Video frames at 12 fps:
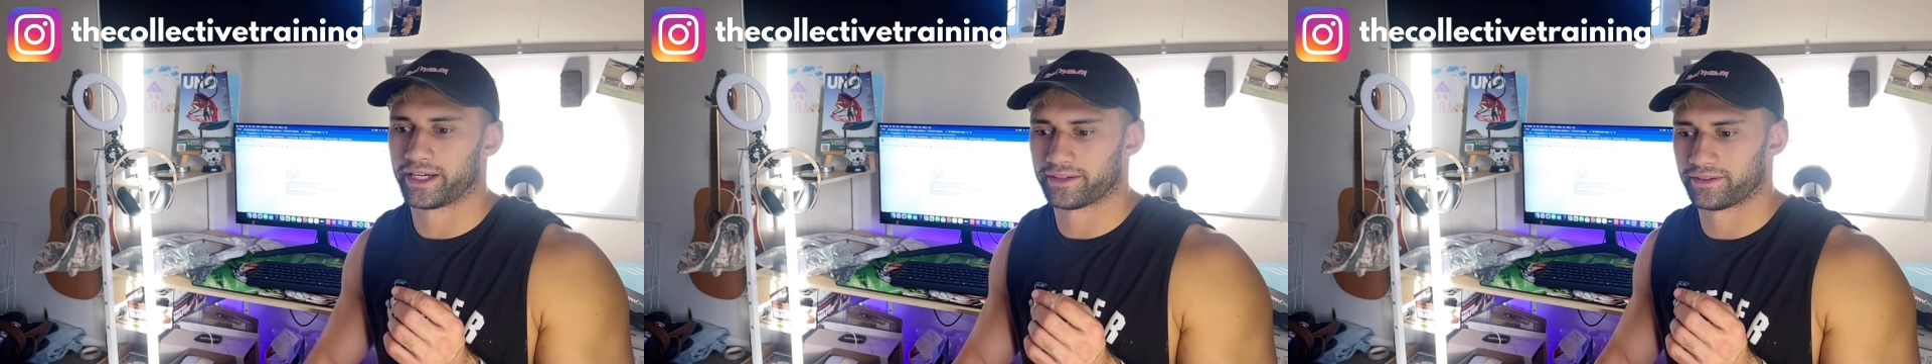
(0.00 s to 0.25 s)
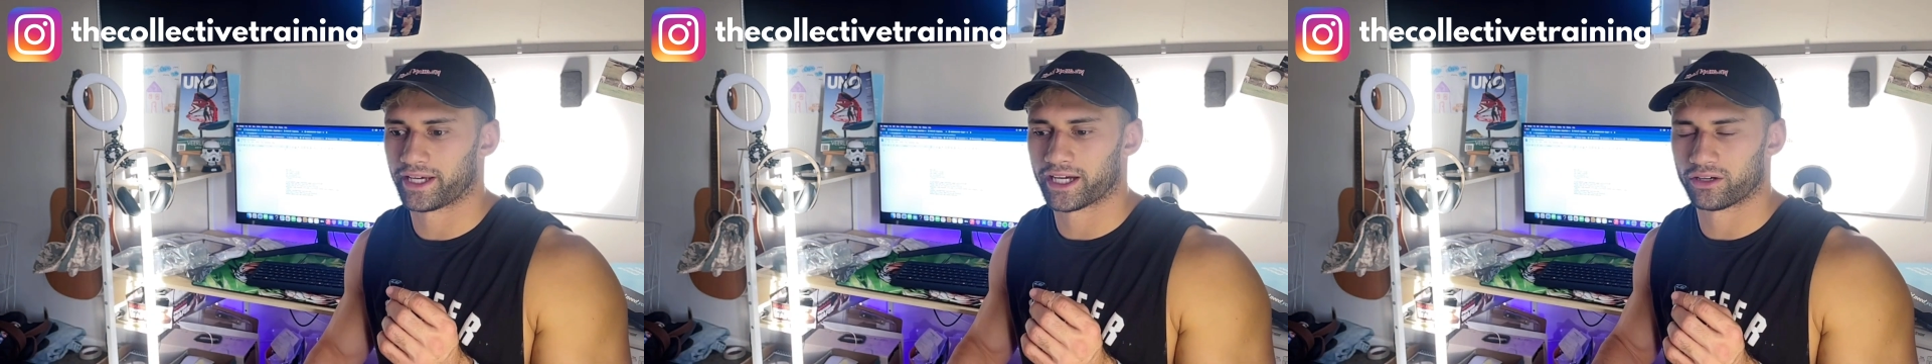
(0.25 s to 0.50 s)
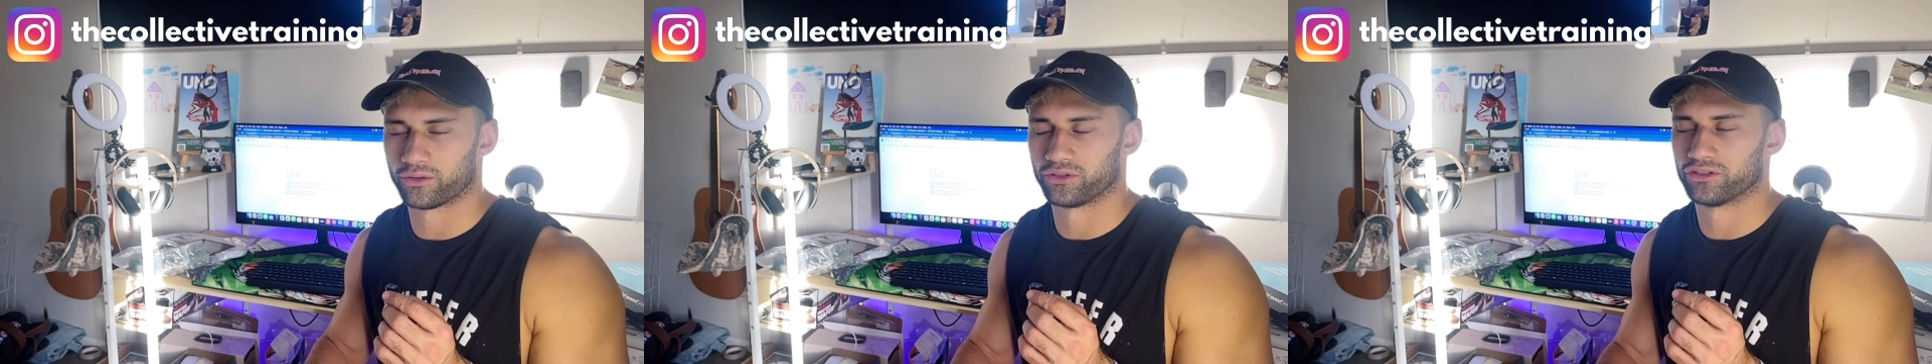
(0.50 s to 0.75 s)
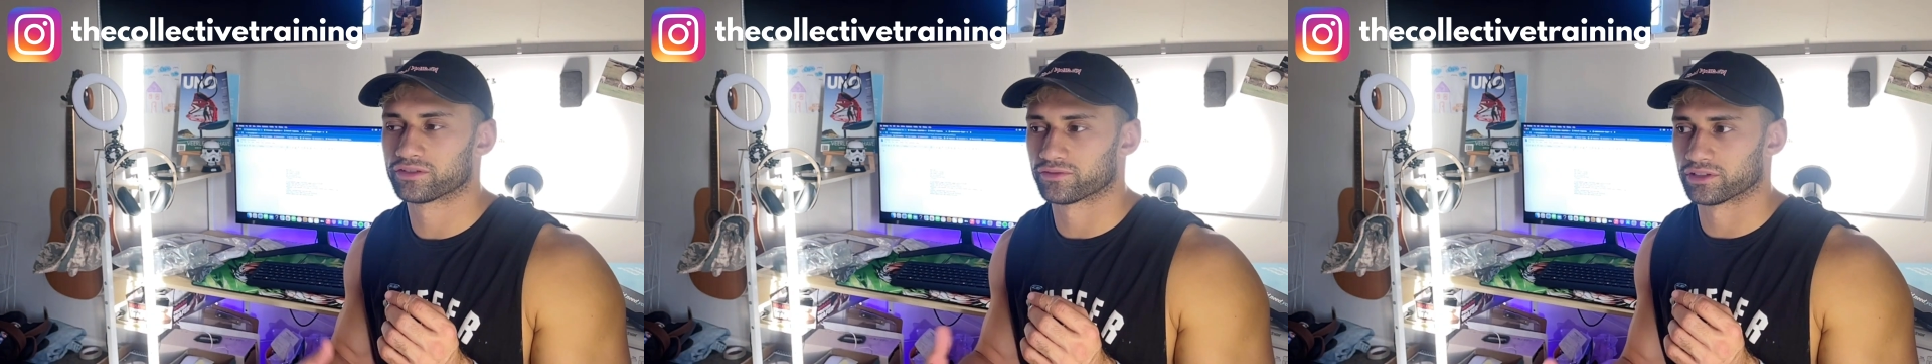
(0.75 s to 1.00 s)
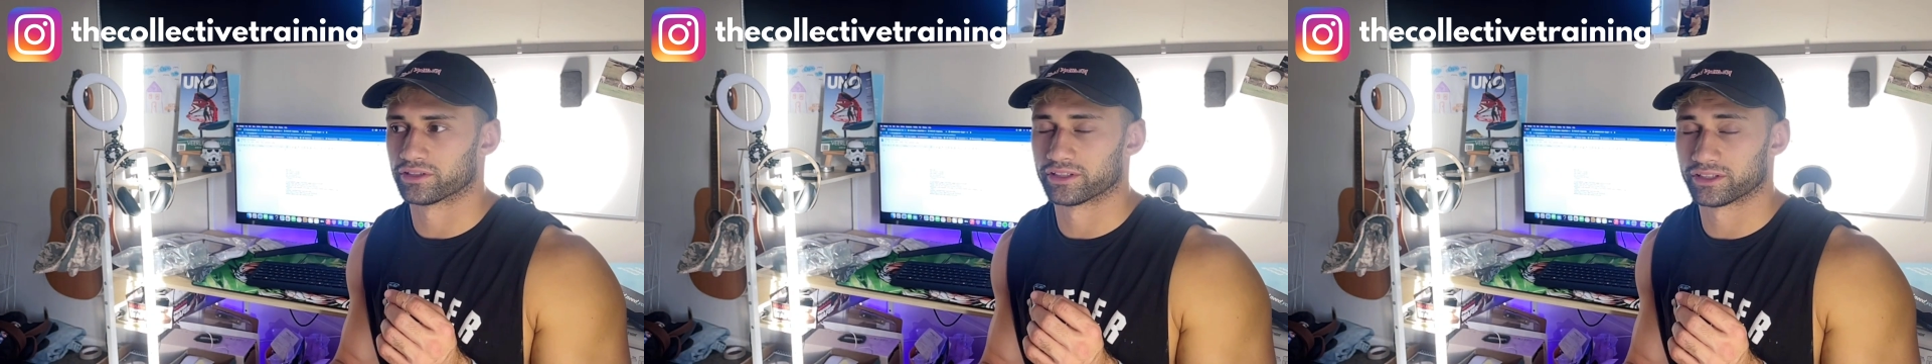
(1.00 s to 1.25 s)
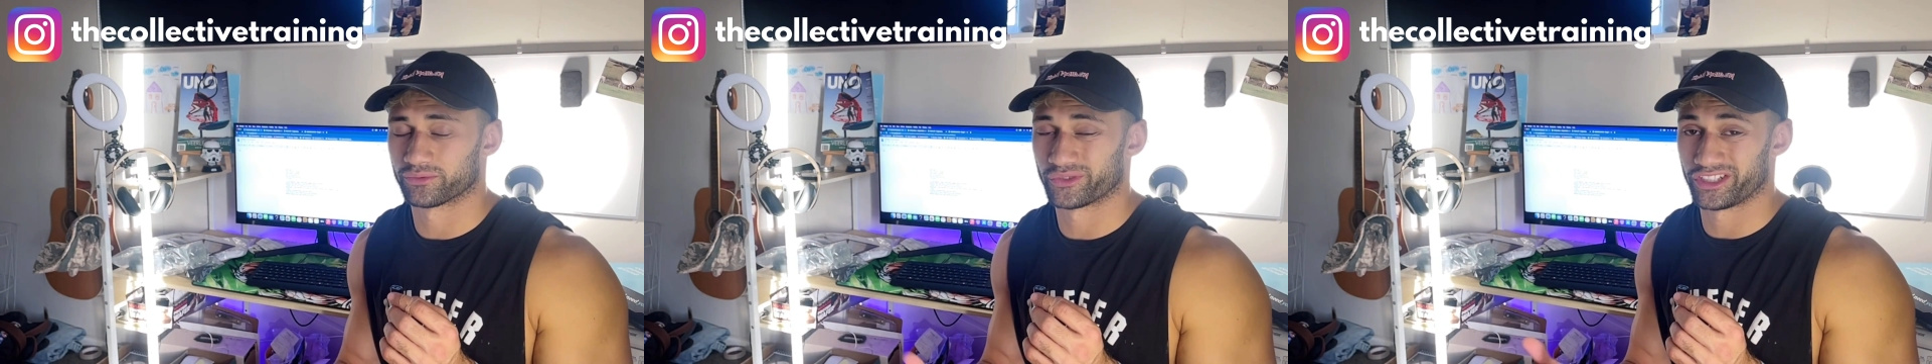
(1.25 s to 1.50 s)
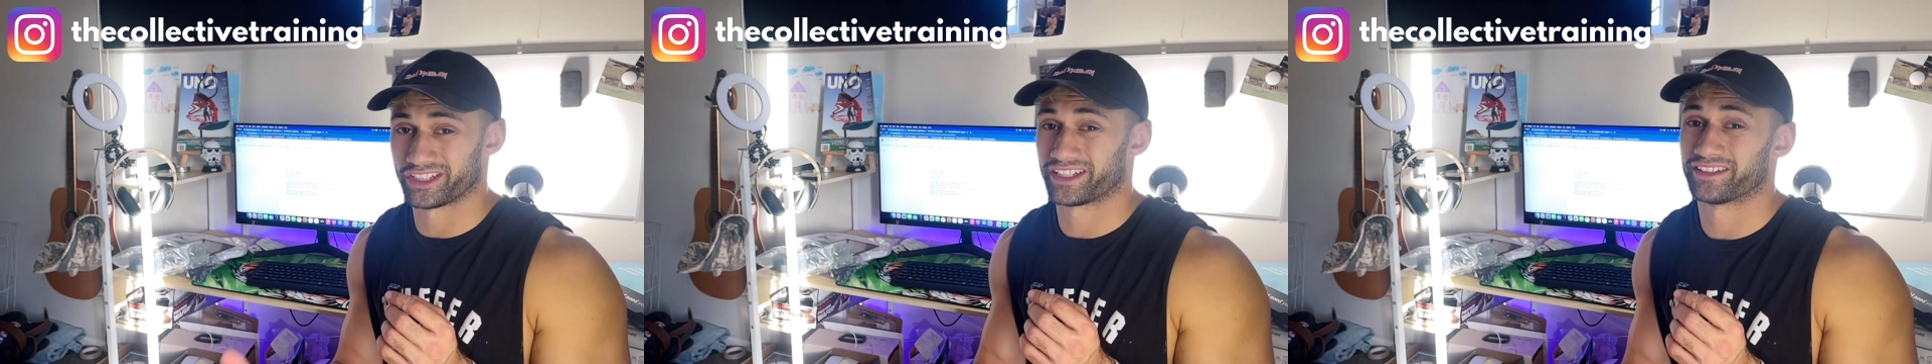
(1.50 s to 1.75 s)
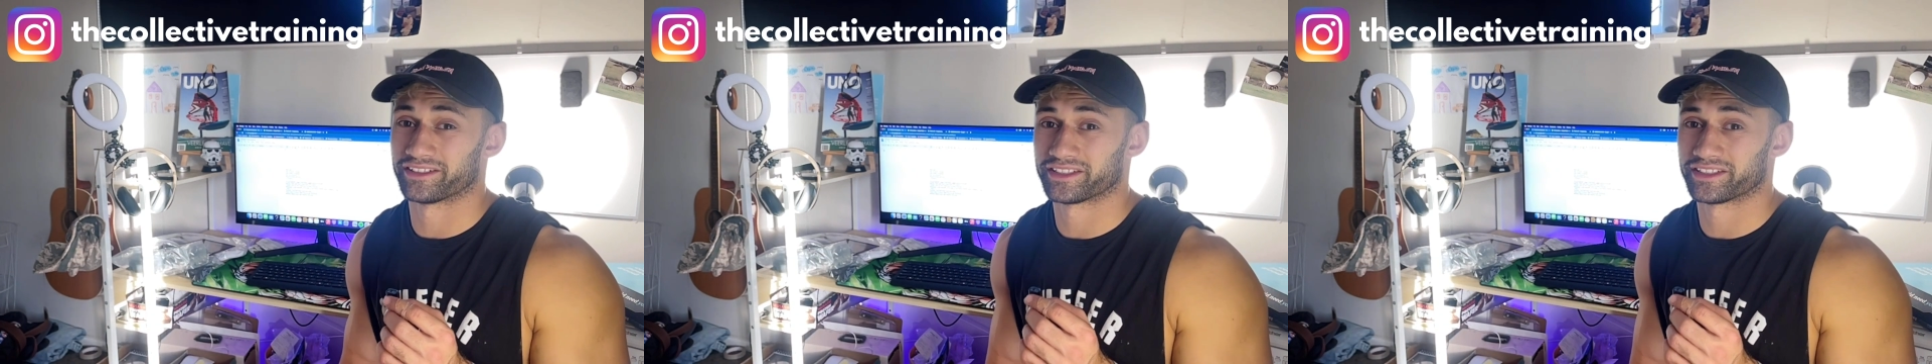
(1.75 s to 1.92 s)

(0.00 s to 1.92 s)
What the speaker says: and how useful it is when you get the